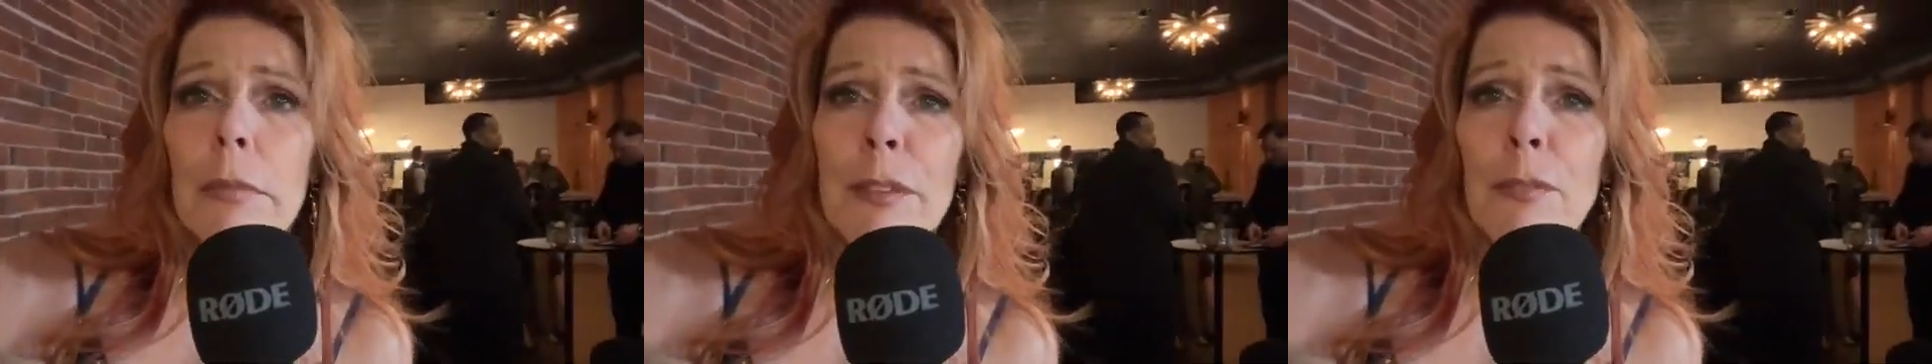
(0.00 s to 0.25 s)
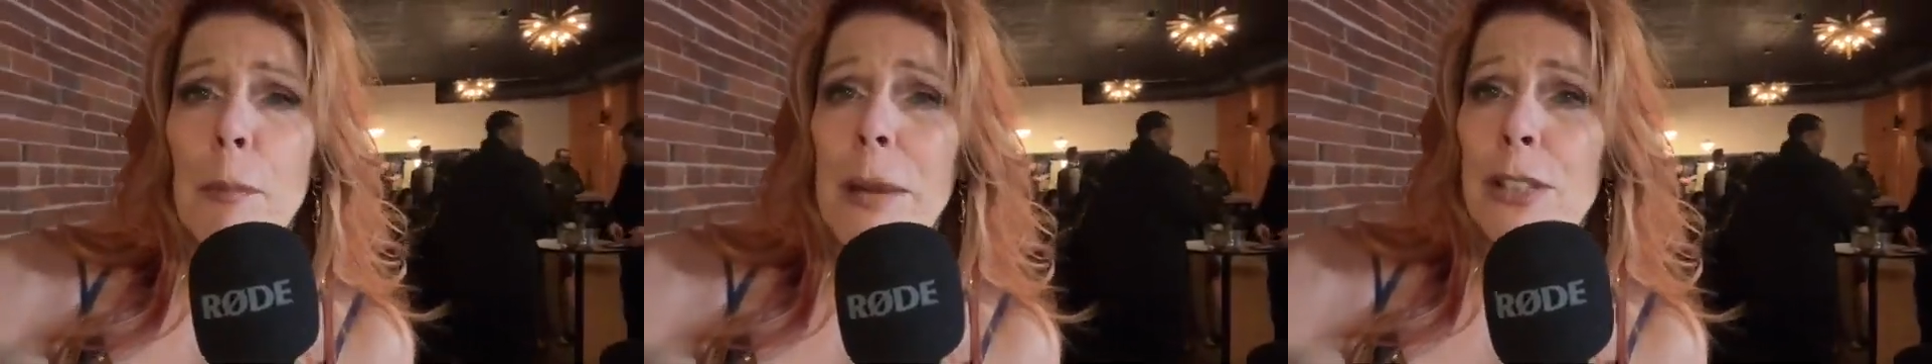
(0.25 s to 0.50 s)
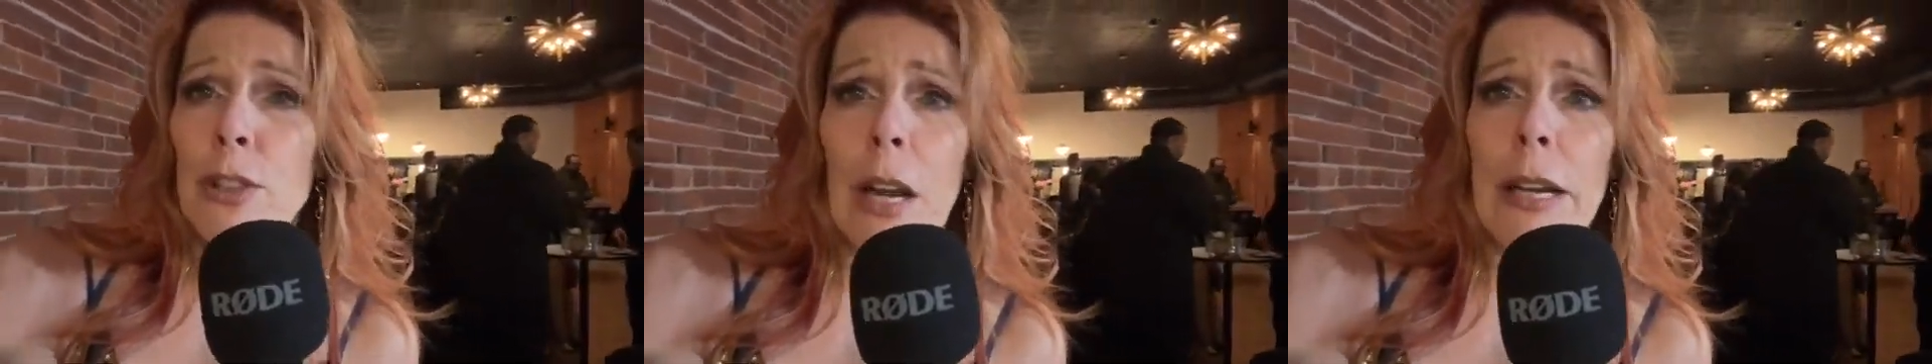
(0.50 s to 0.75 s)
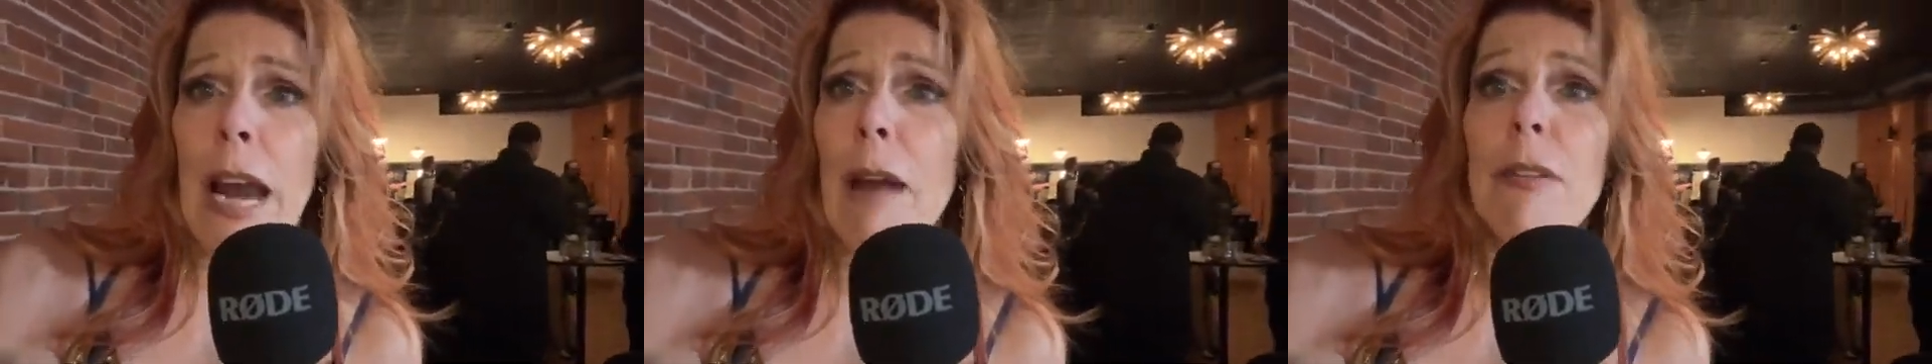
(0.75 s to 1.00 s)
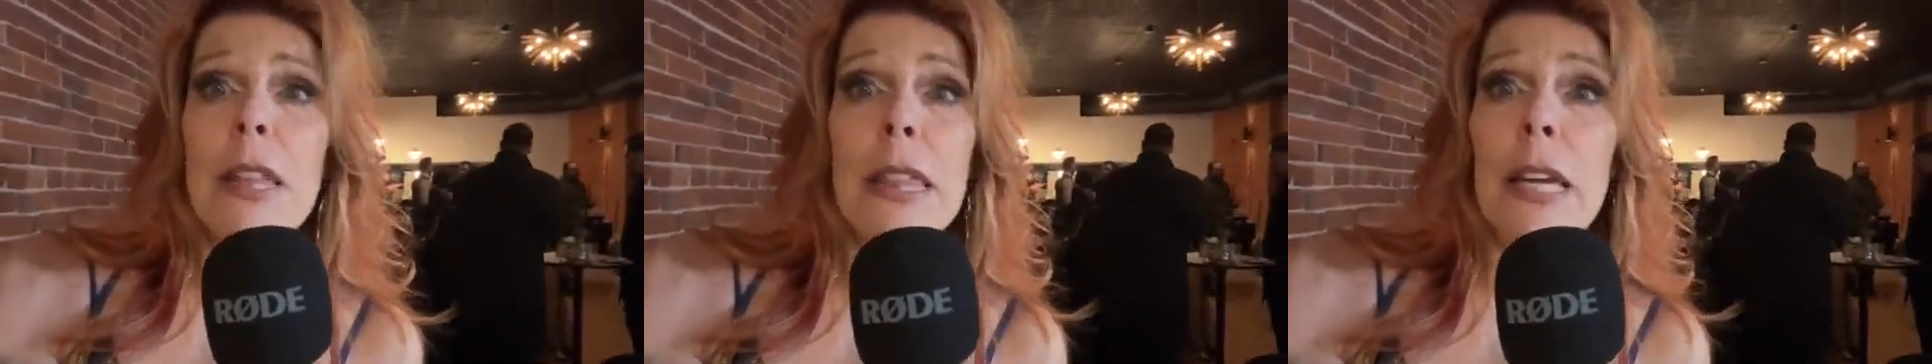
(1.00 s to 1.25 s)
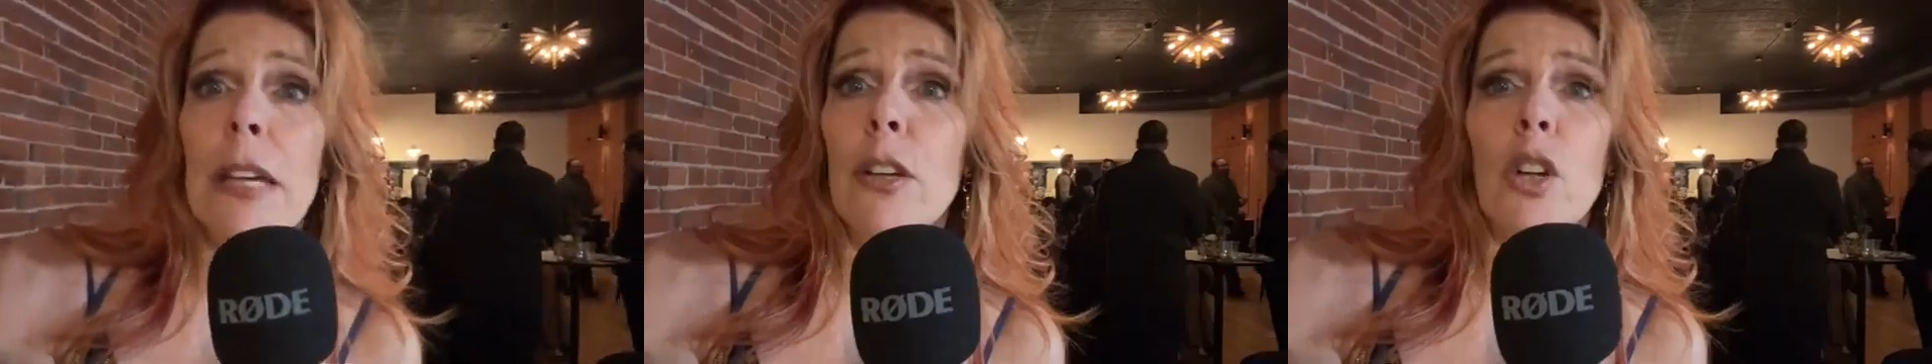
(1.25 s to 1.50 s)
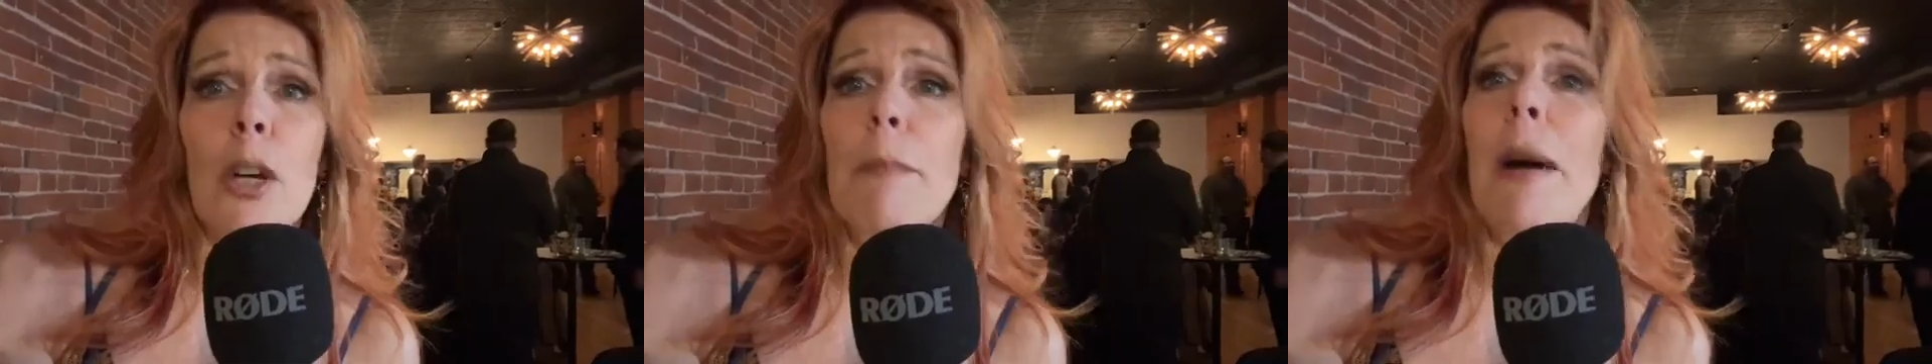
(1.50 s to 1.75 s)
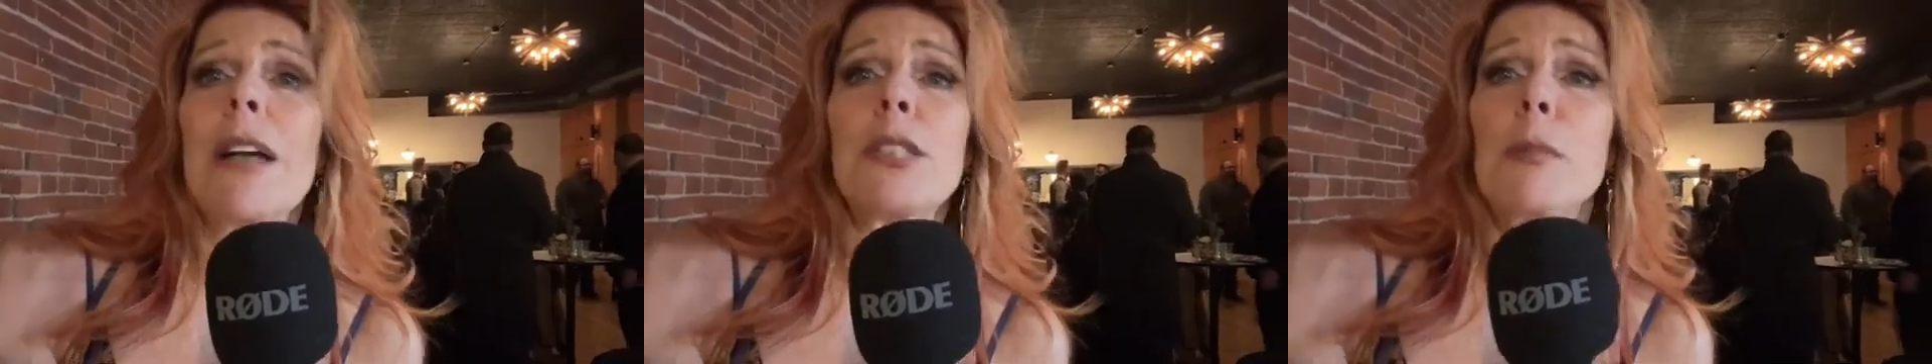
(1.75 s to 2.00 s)
information on everything you could
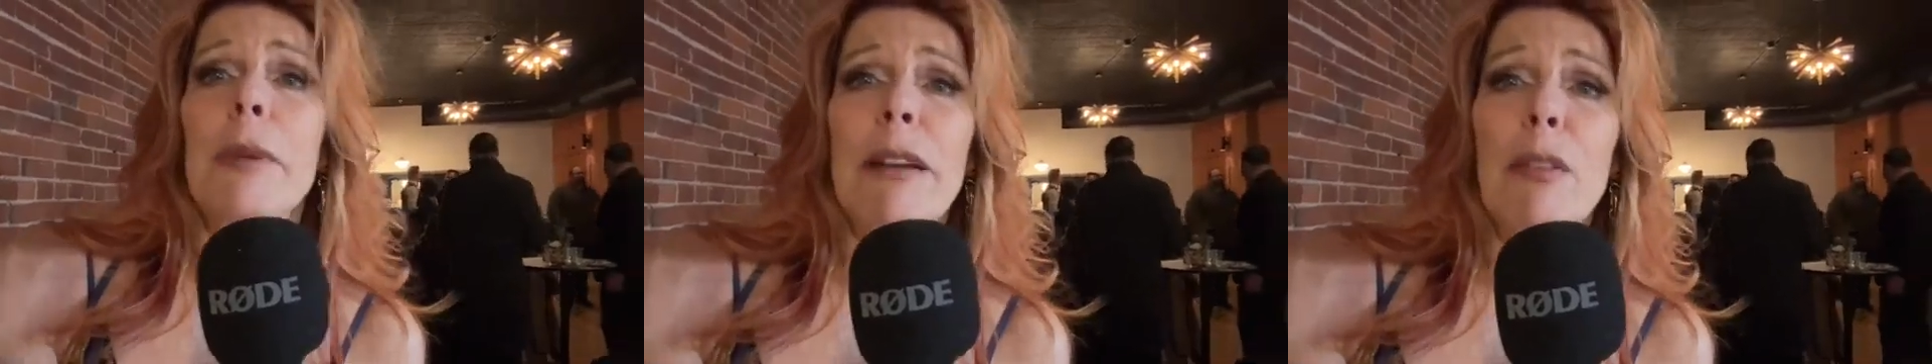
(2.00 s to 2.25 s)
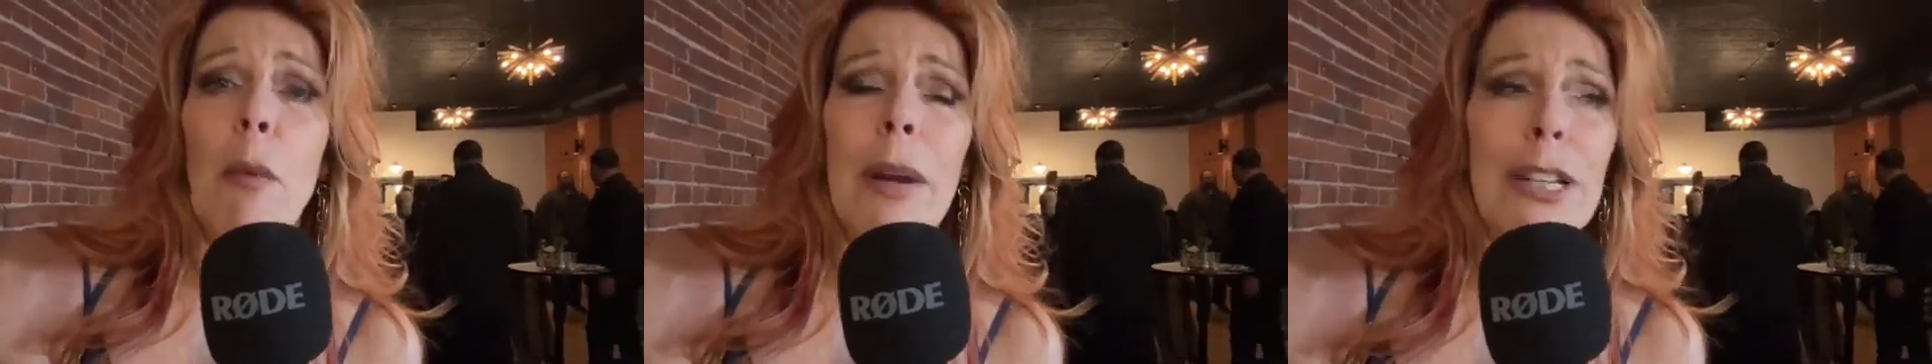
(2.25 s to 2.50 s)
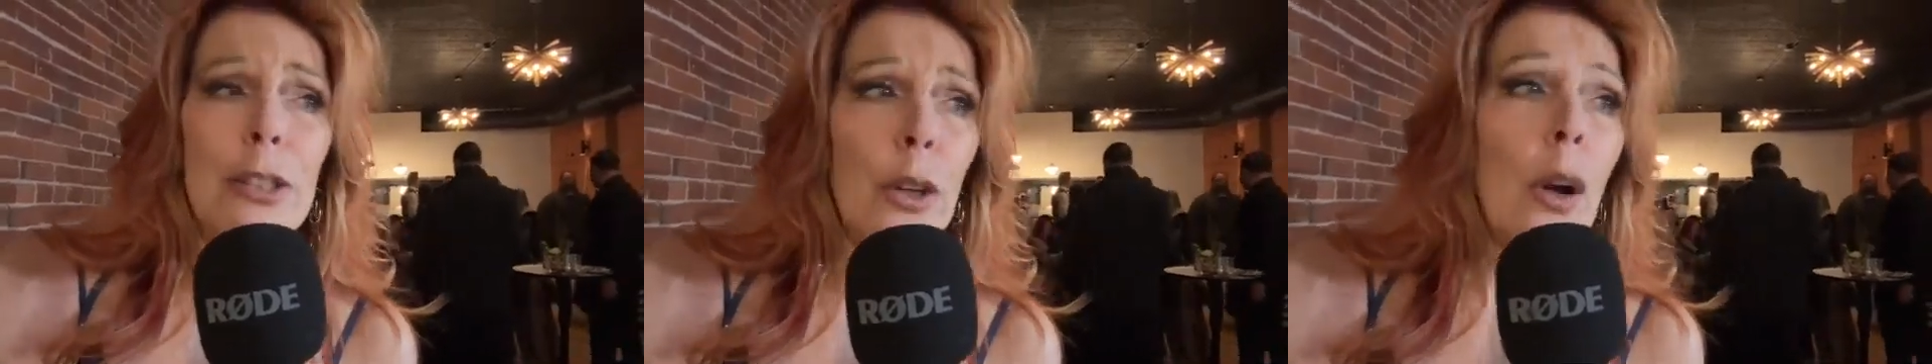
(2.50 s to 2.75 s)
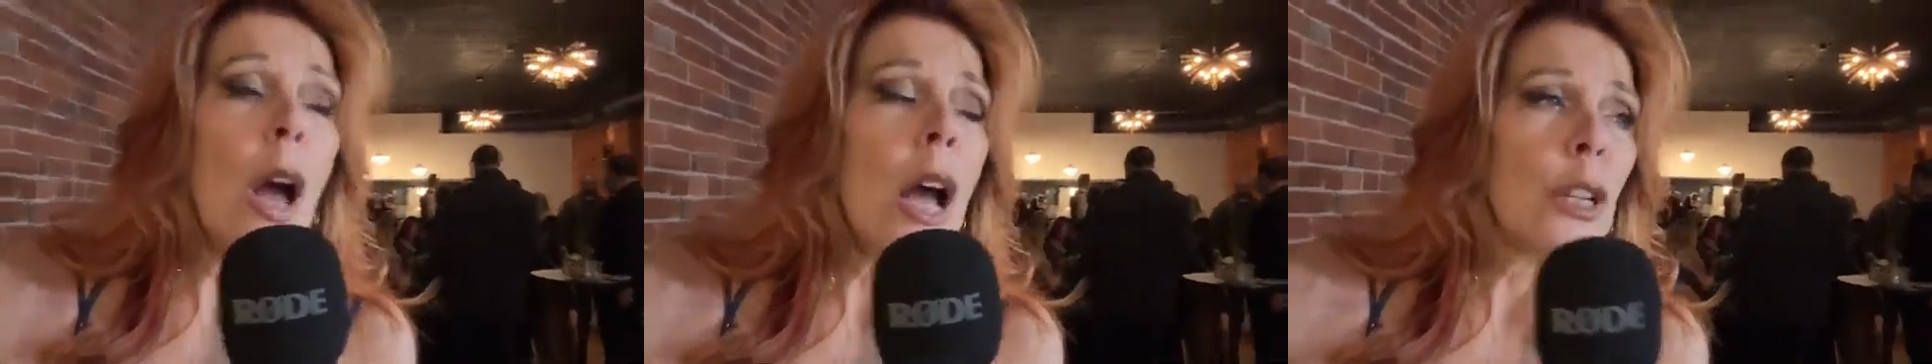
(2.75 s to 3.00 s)
possibly ever want to do.